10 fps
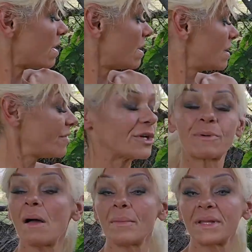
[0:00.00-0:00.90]
And there's
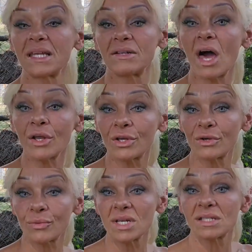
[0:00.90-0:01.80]
probably not a good
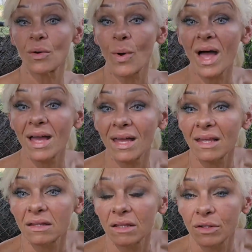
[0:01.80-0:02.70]
reason why
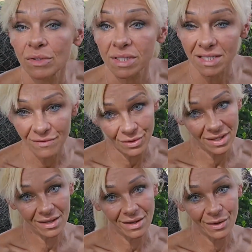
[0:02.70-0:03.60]
that those leaves are
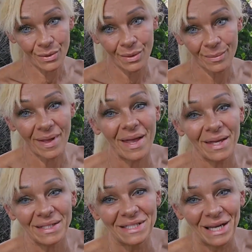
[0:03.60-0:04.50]
yellow.
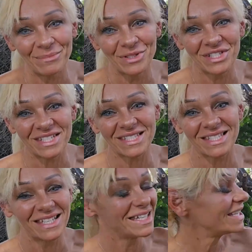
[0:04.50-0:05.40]
But I'm just
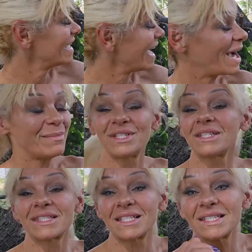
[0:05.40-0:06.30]

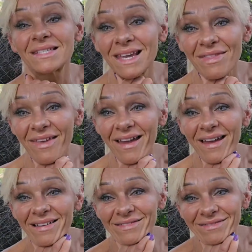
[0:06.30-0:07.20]
gonna say
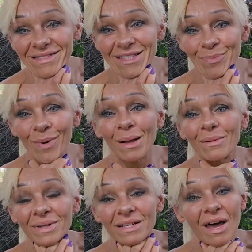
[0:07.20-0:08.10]
that. It's
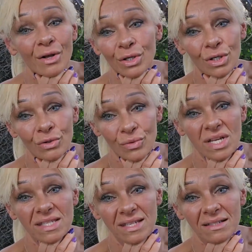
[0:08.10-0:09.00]
probably not a good
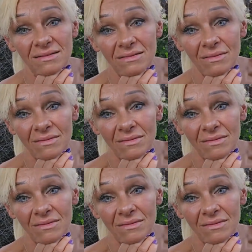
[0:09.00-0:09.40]
reason.